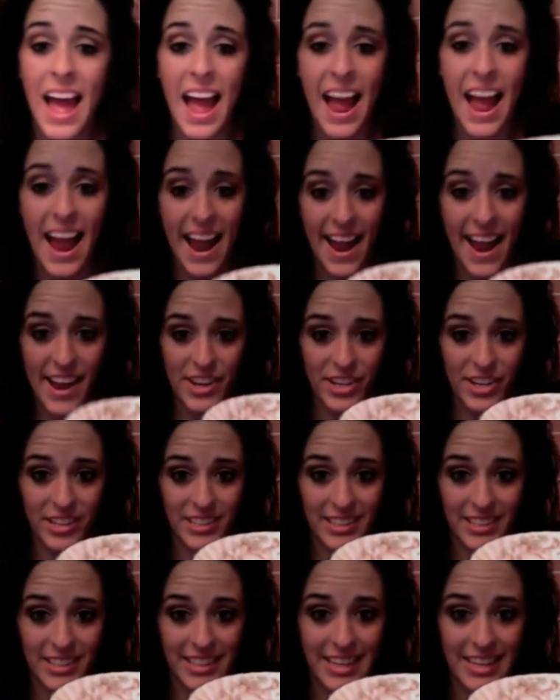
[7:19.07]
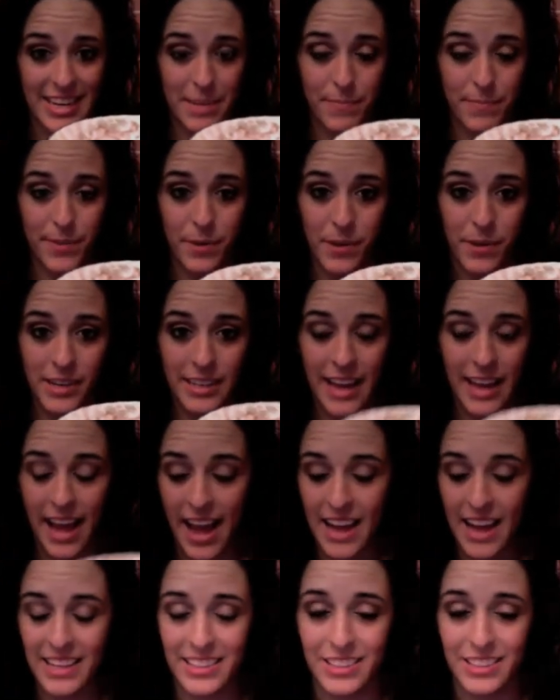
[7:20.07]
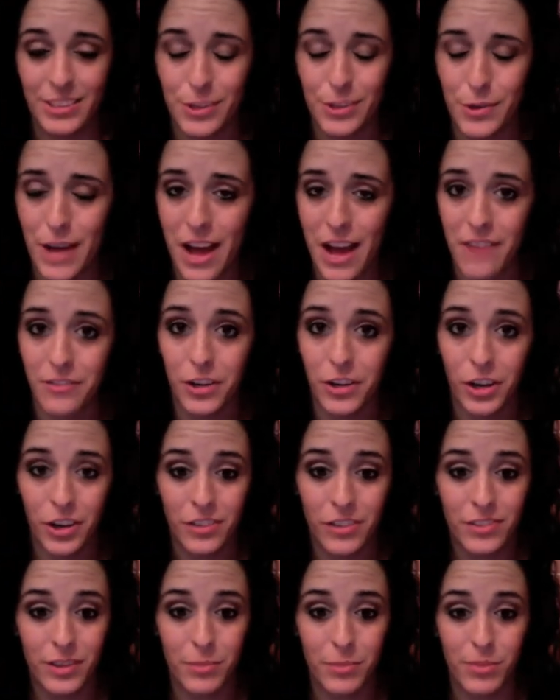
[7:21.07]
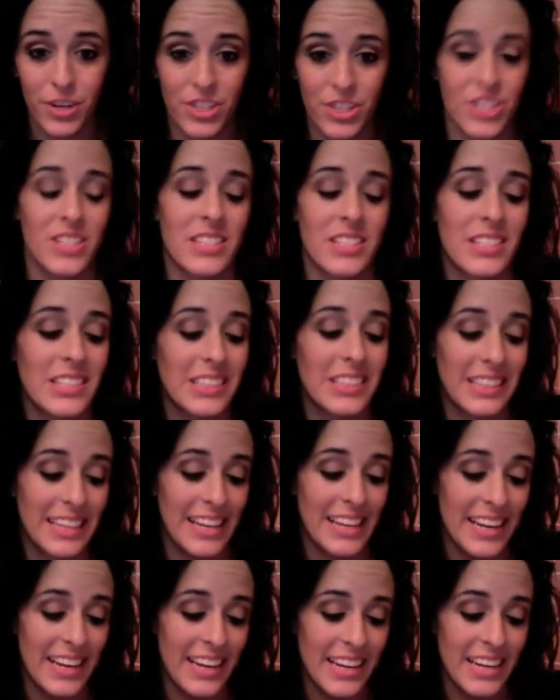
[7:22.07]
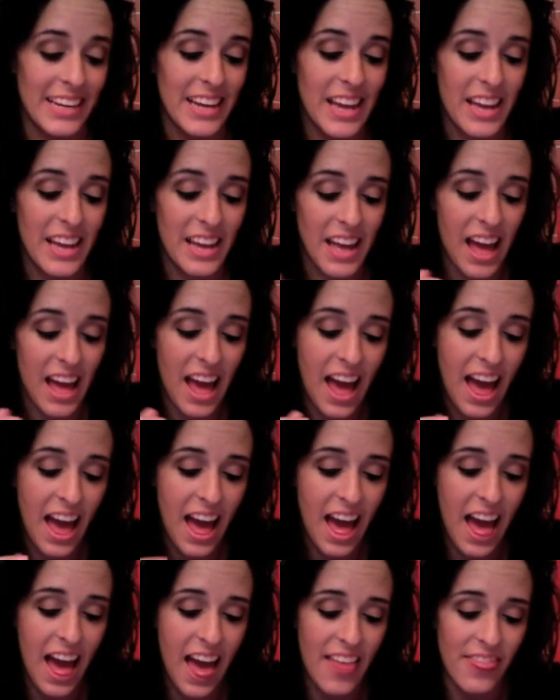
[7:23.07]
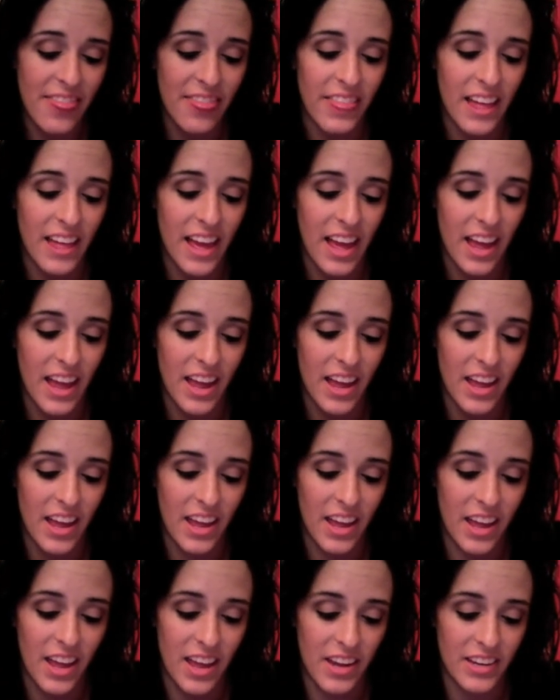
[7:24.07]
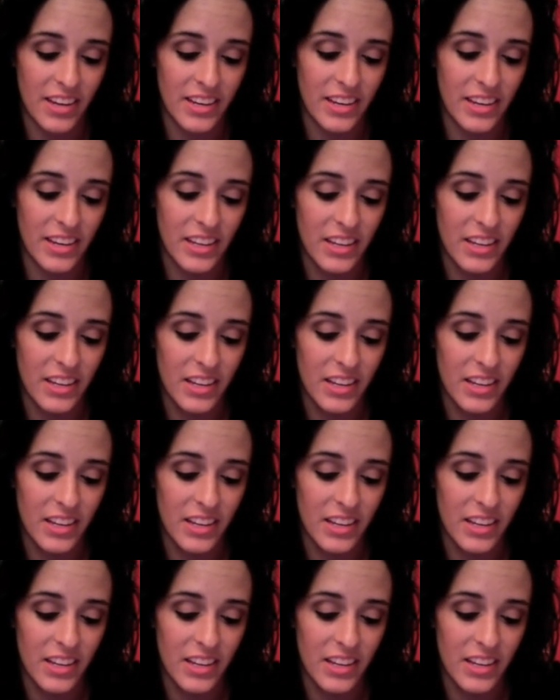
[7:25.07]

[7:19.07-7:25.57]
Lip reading: And just keep doing that until you have all of your brushes clean, and then